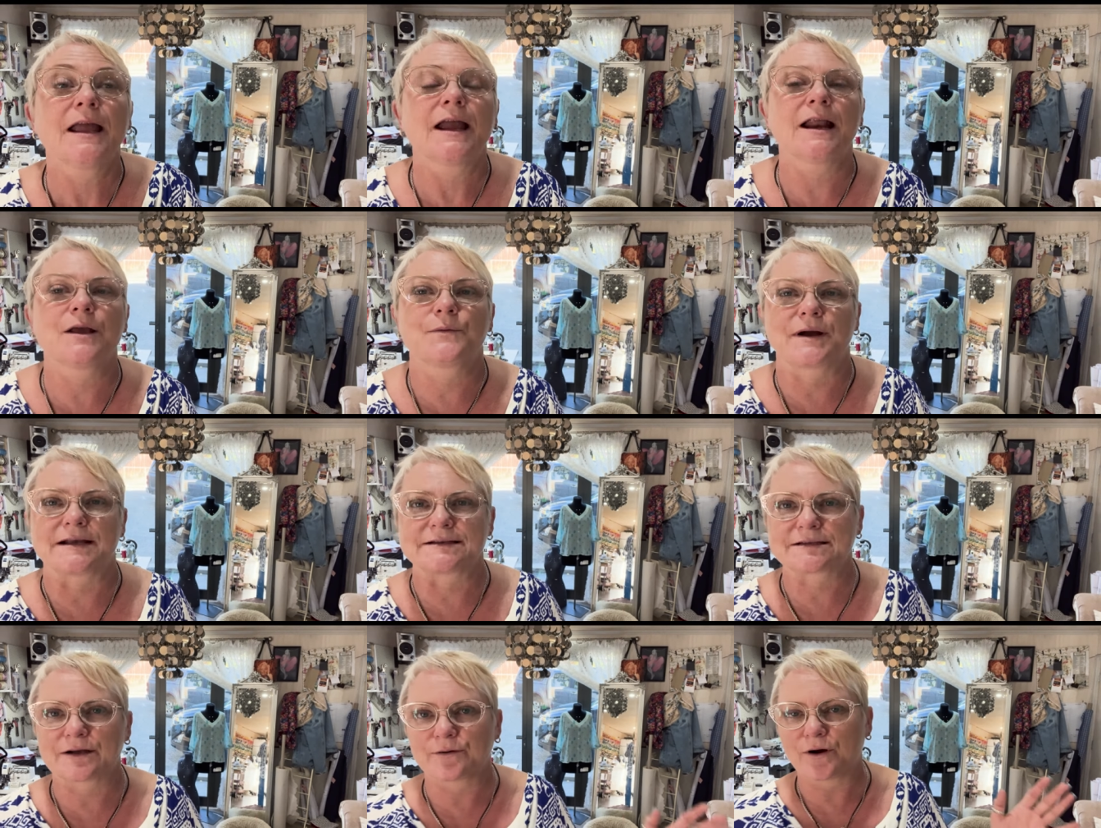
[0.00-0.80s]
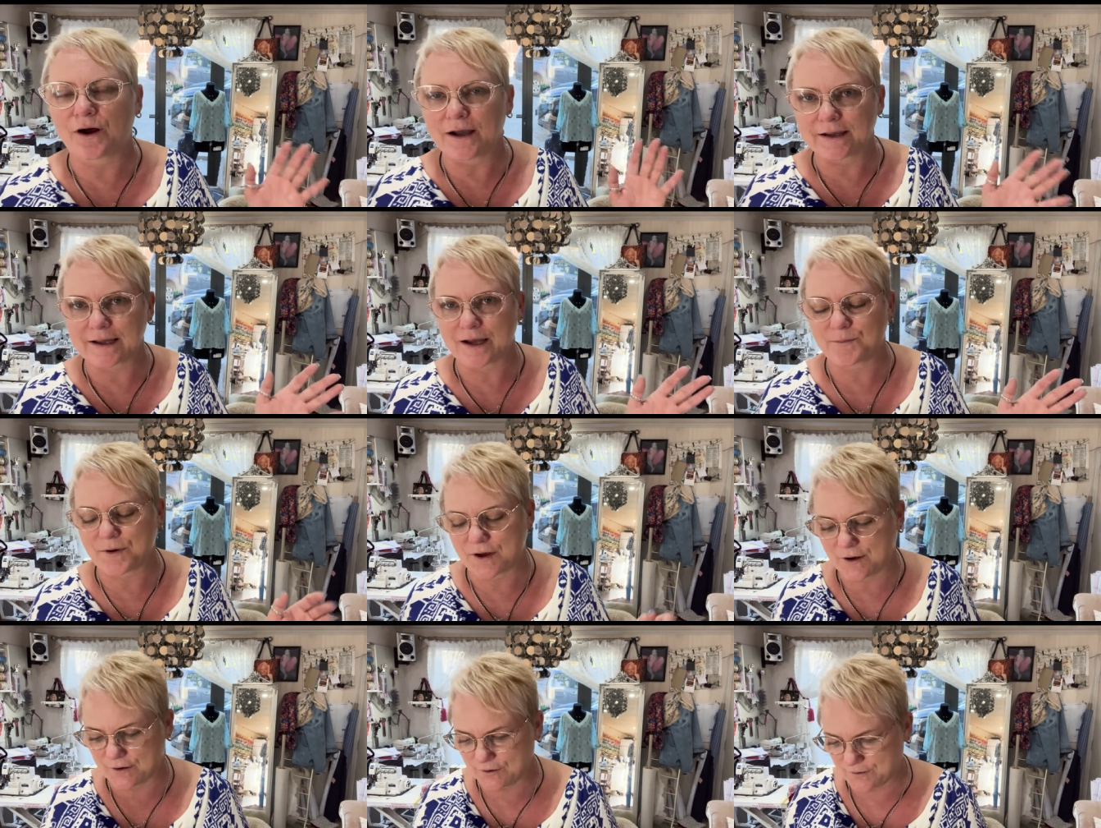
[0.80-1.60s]
Anyway, so I come
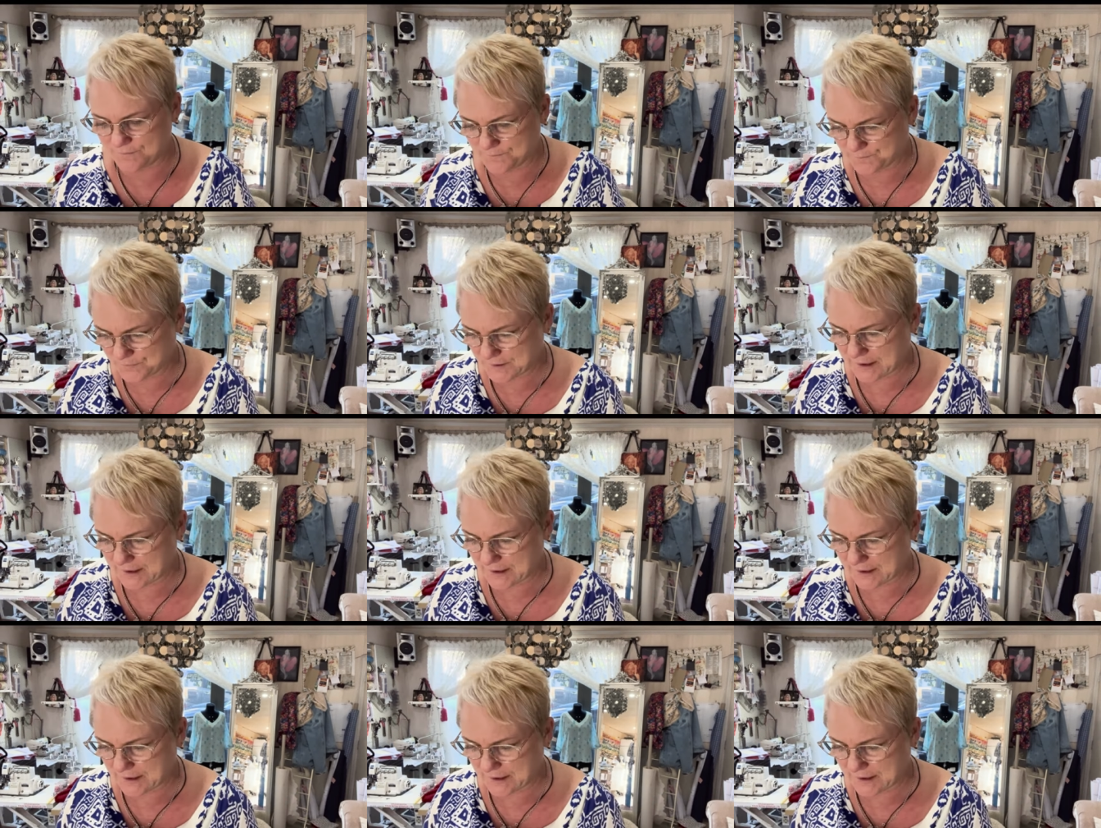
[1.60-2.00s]
home,